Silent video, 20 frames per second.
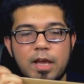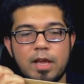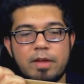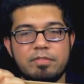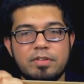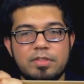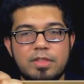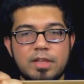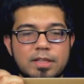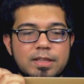
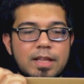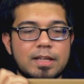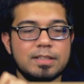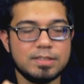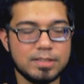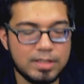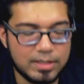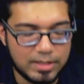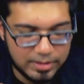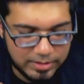everything that's
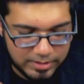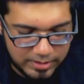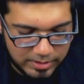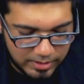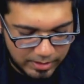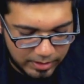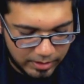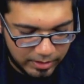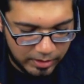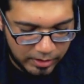in
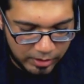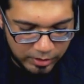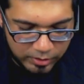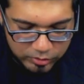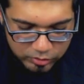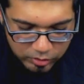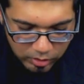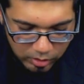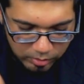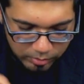here.
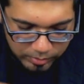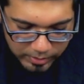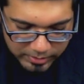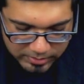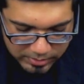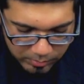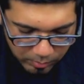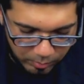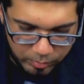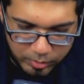So let's
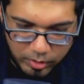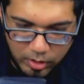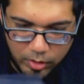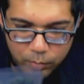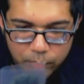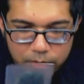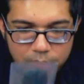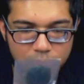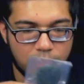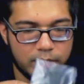see what we got.
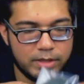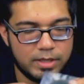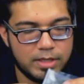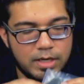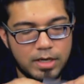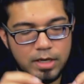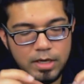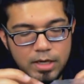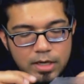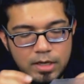We got
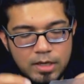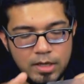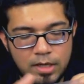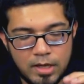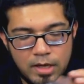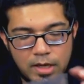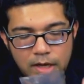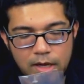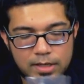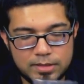here
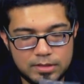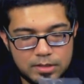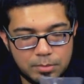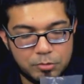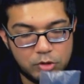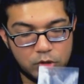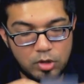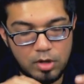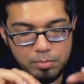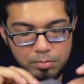at the
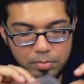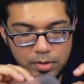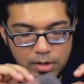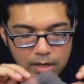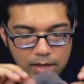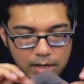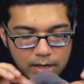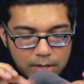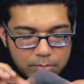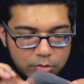top,
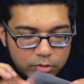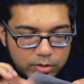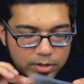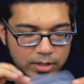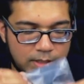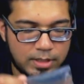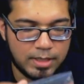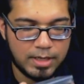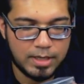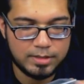I'm
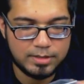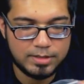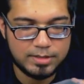looking at,